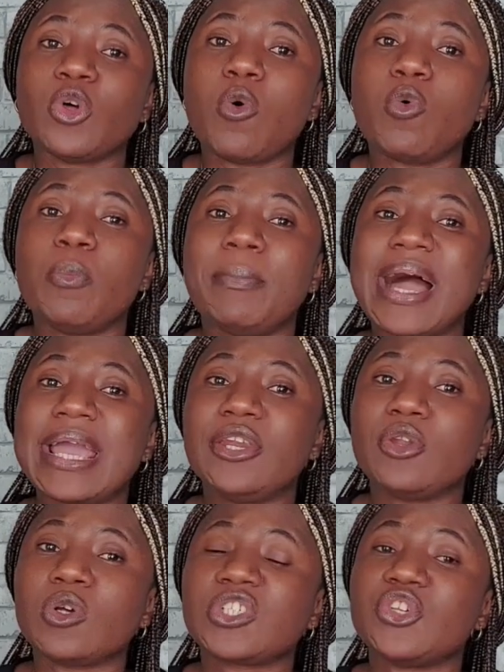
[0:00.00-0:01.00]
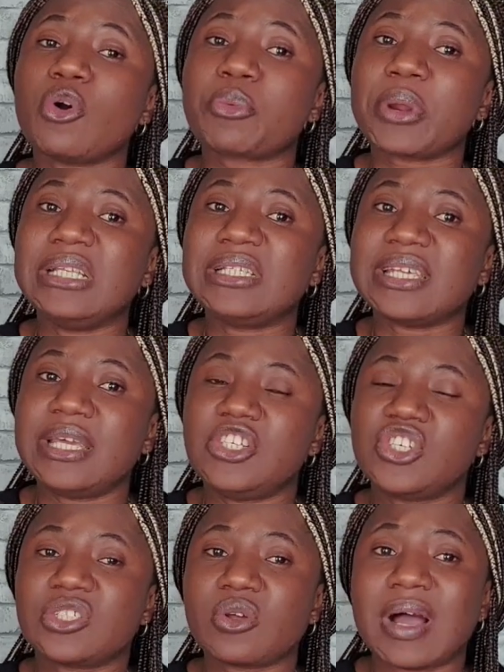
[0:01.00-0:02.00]
they'll minus your
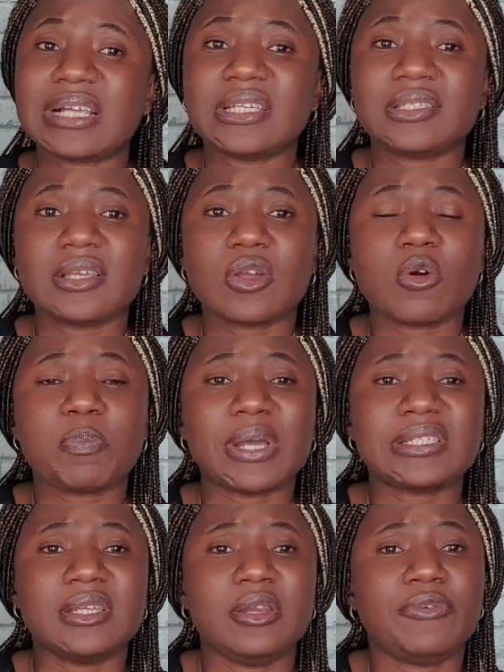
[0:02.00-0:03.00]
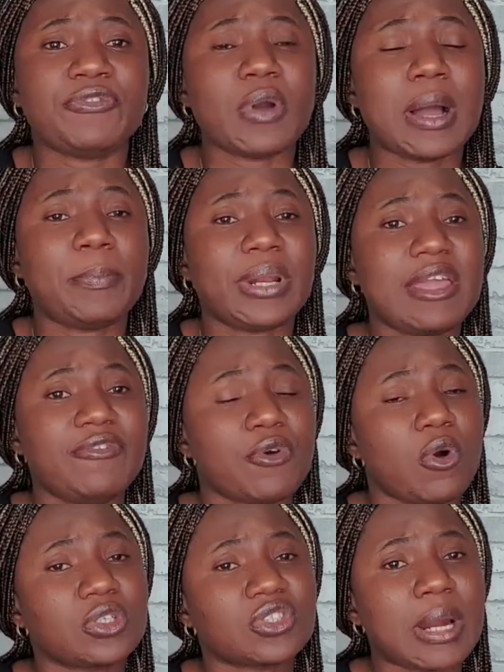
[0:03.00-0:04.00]
rentage. So as a single person, if you're applying
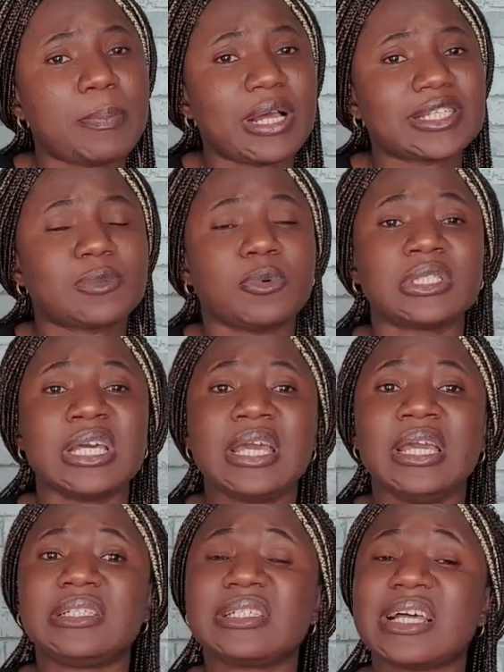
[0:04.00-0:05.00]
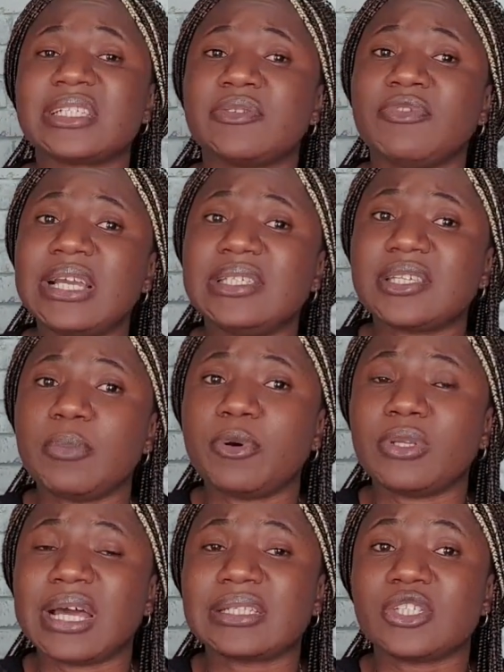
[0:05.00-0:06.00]
for Austria passport, it is
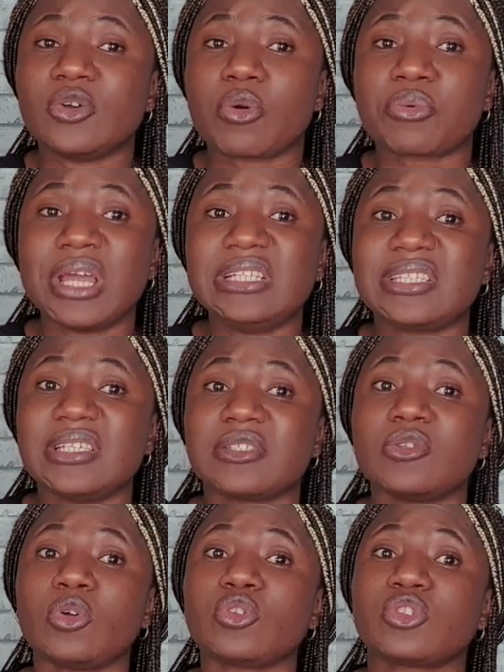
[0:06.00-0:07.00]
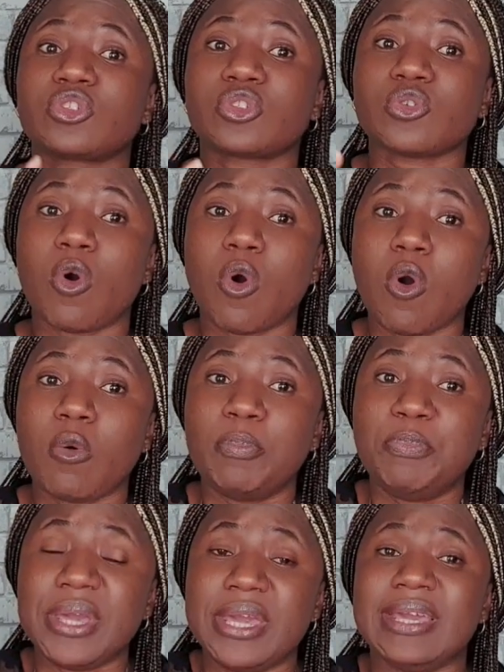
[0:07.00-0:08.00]
advisable that your rent is not
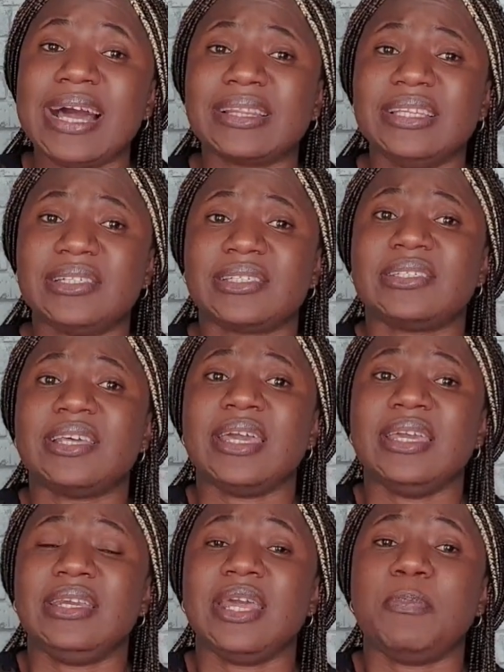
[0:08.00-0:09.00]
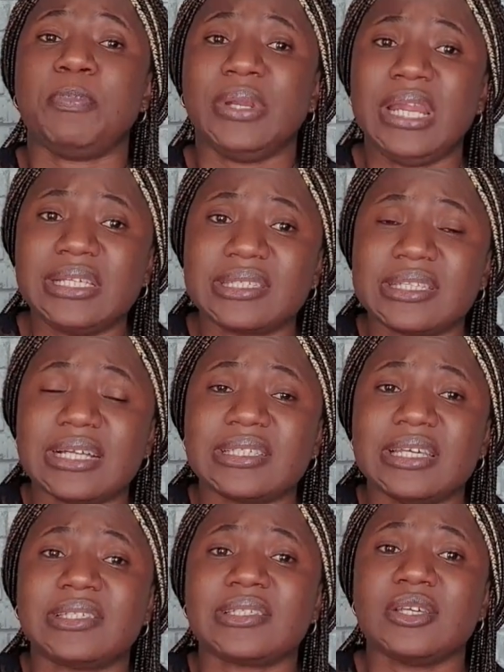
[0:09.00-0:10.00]
so big. At least stay in a place
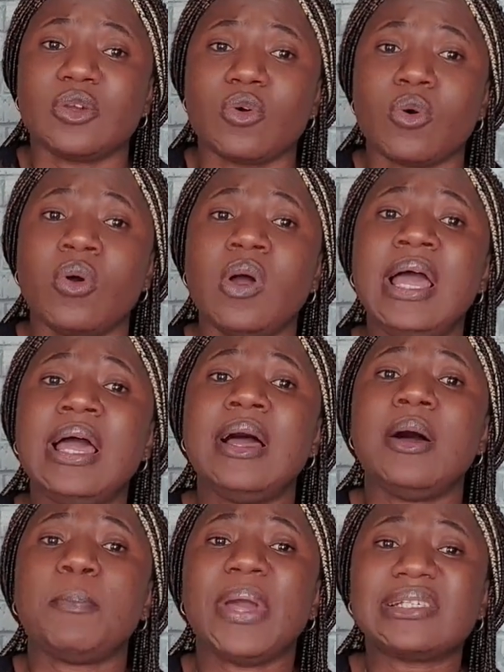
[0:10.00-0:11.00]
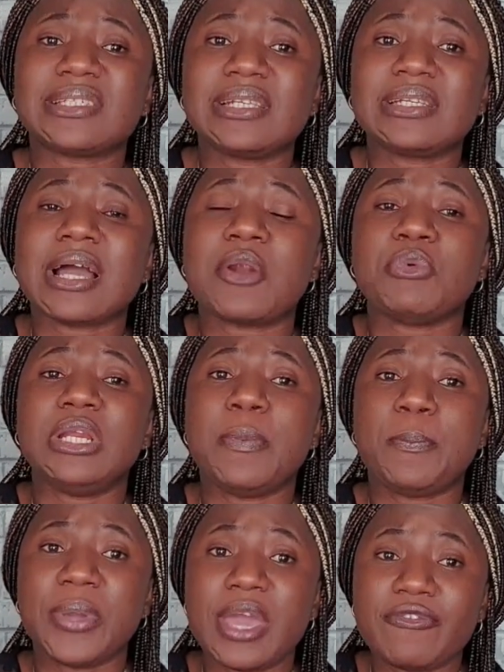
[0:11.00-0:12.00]
that a single person can
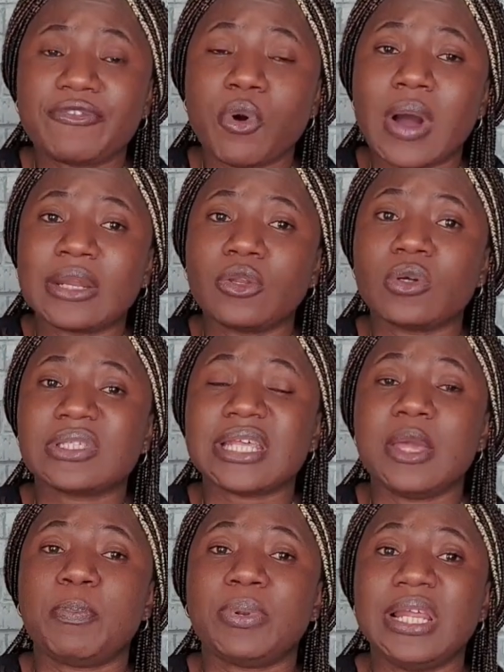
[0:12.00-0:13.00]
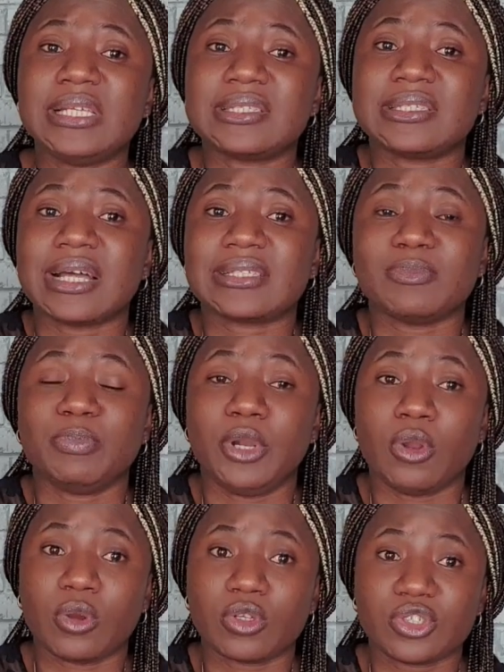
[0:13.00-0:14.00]
really pay for, and not a place that
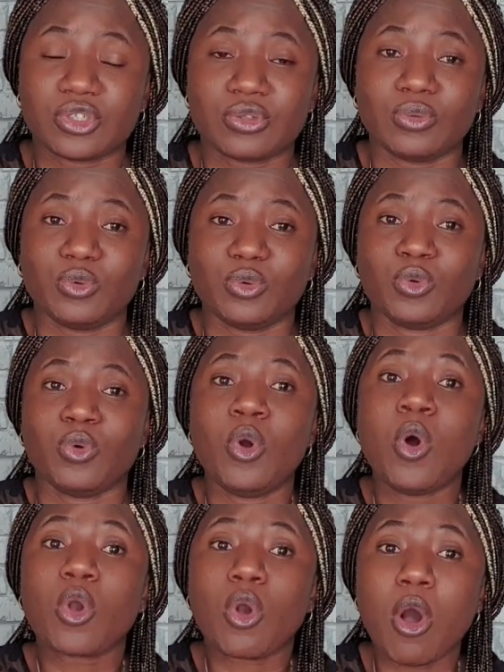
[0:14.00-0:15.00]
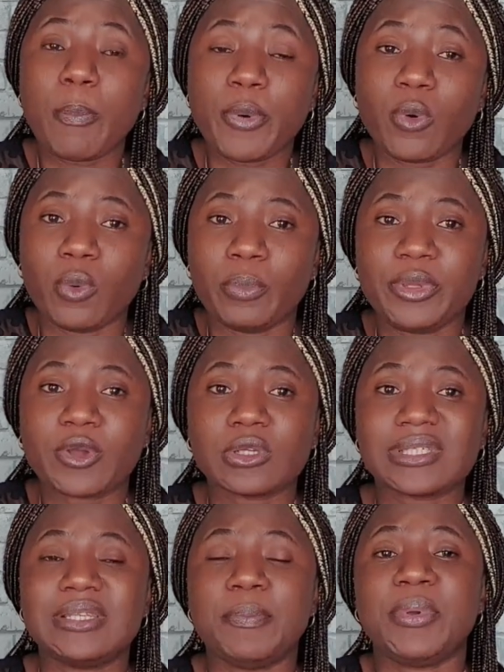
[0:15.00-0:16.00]
belongs to couple,
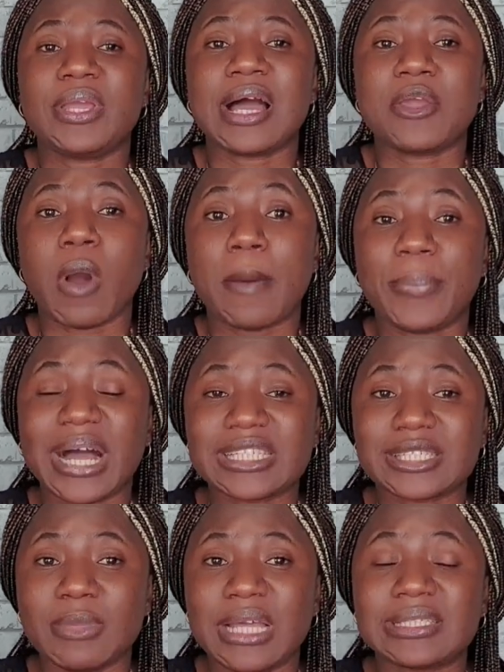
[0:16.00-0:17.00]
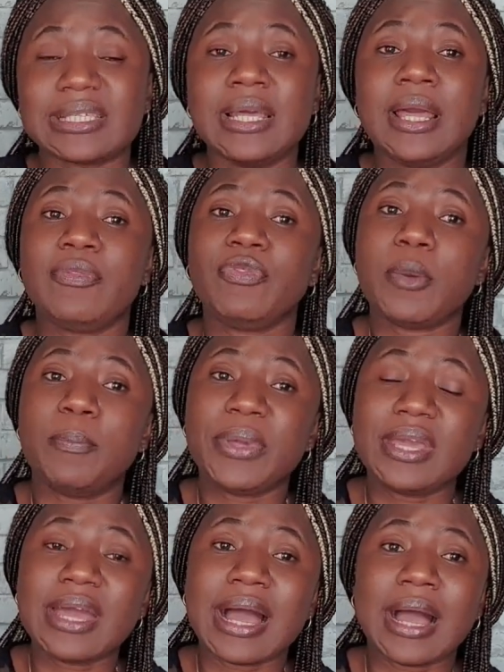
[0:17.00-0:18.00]
because the bigger your apartment, the
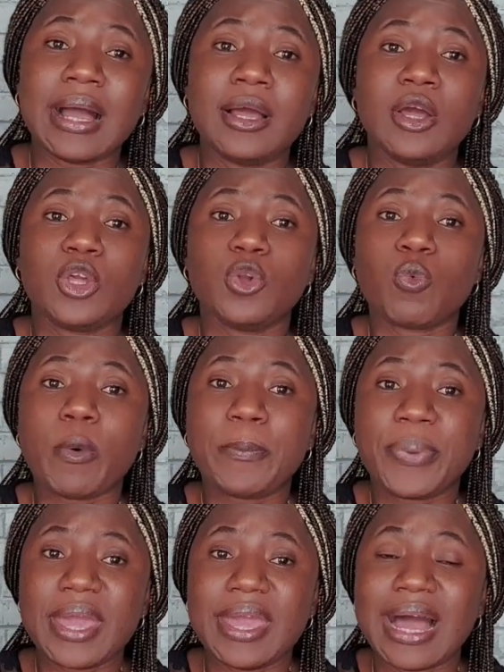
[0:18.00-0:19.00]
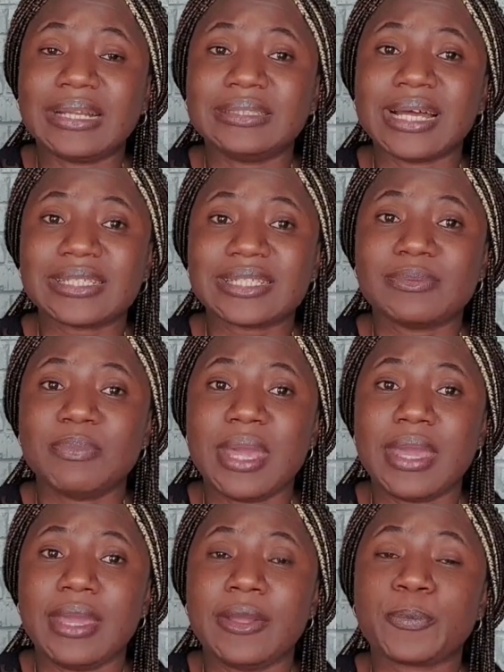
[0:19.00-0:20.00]
bigger you will pay, and that
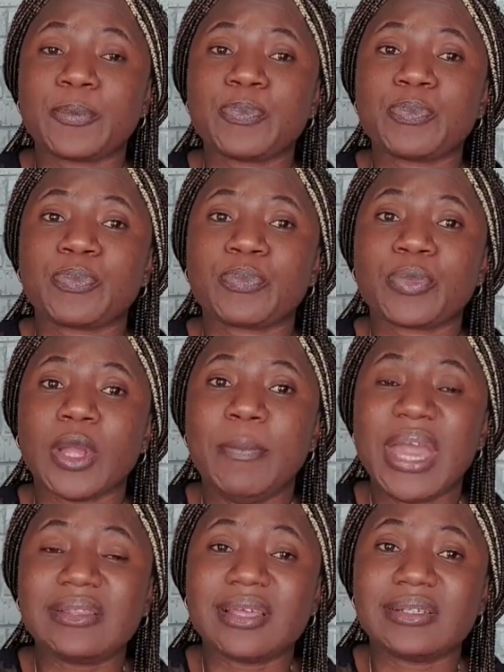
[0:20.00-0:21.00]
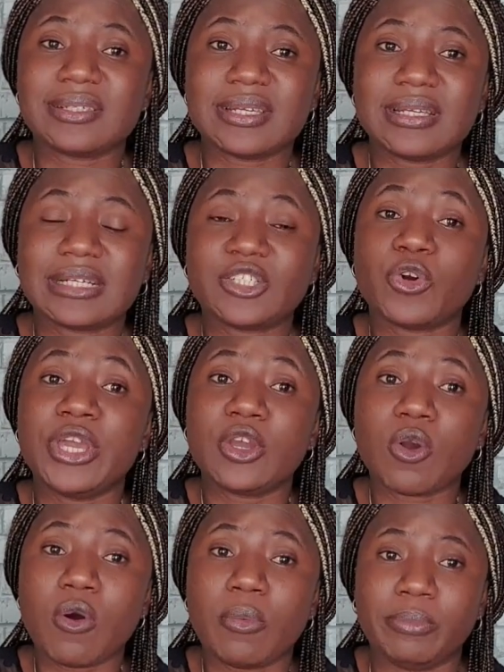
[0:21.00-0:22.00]
may make them say that your
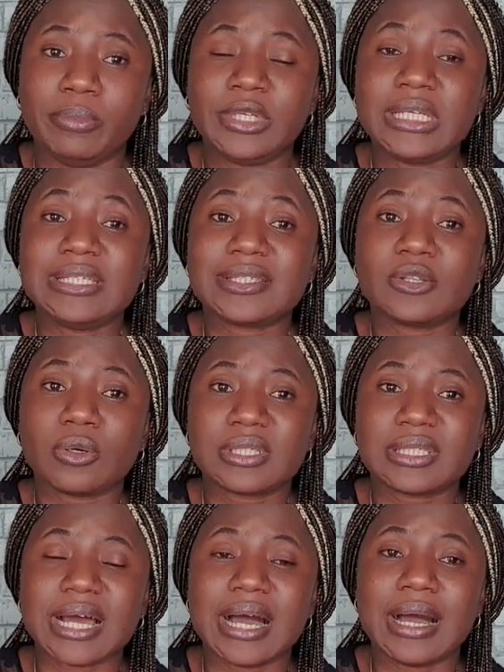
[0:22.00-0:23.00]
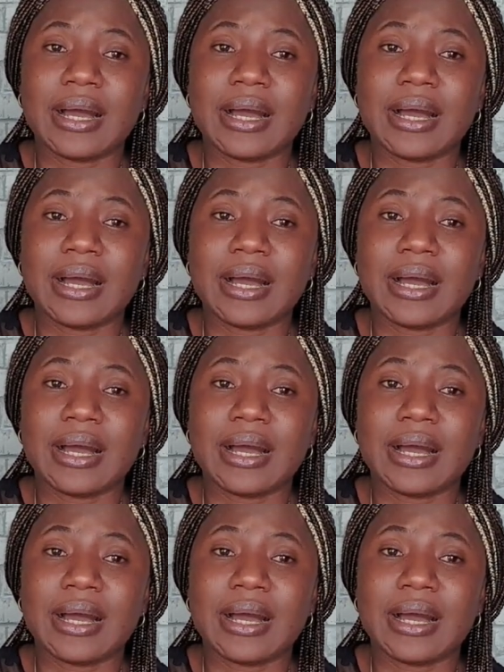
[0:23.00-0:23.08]
income is not